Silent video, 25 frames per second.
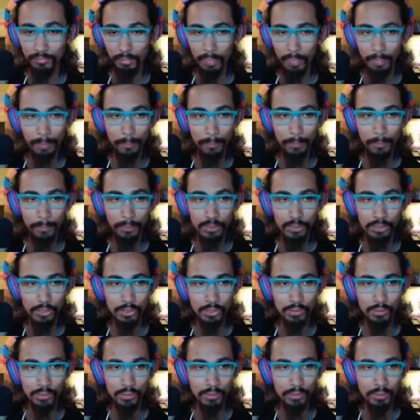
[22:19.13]
which
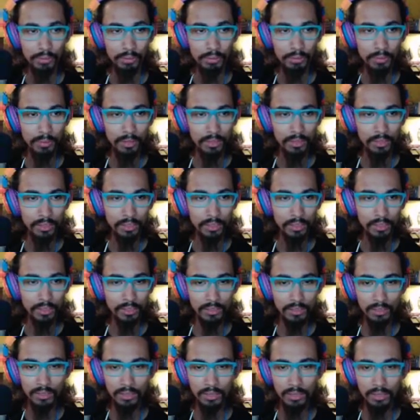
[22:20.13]
will be making
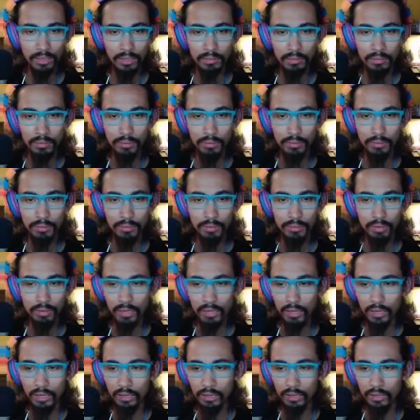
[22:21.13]
its debut
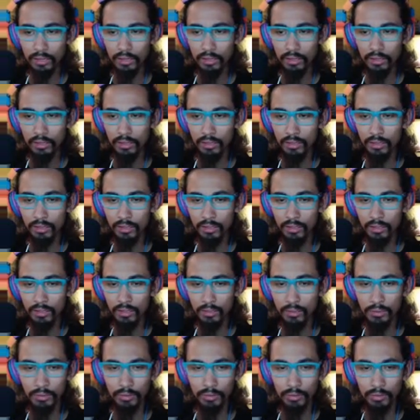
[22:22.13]
at the
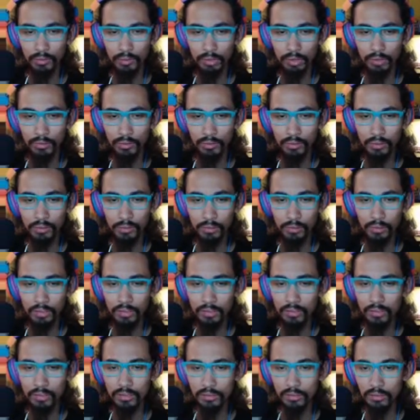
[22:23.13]
24-hour Le Mans
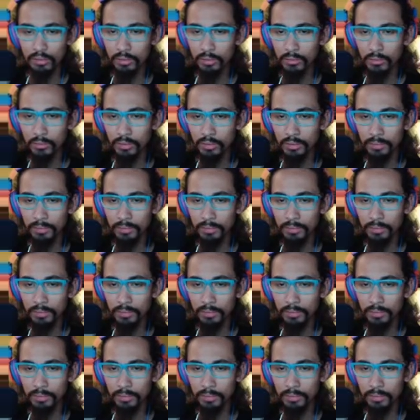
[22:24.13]
coming up.